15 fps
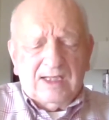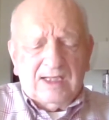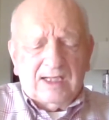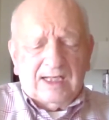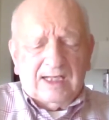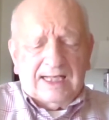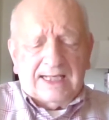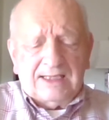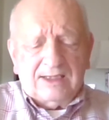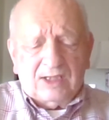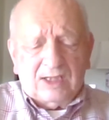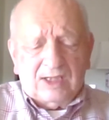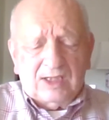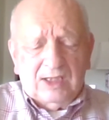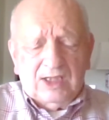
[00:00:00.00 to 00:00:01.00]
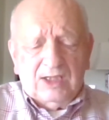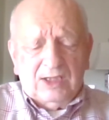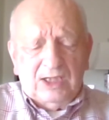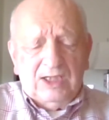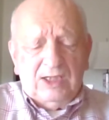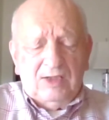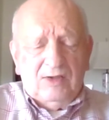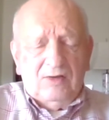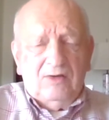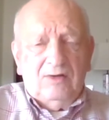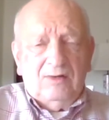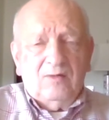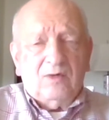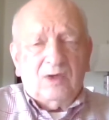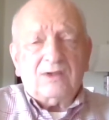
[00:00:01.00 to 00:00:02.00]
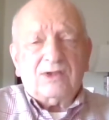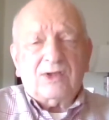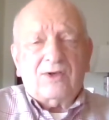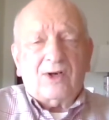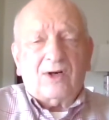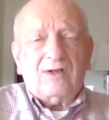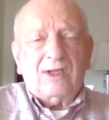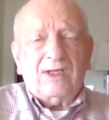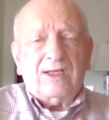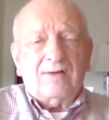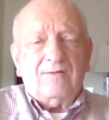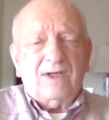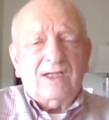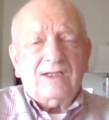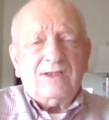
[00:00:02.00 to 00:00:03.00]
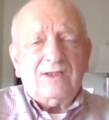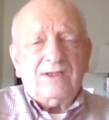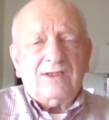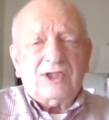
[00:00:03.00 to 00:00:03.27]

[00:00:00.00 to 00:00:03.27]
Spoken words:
And he was thoroughly convinced,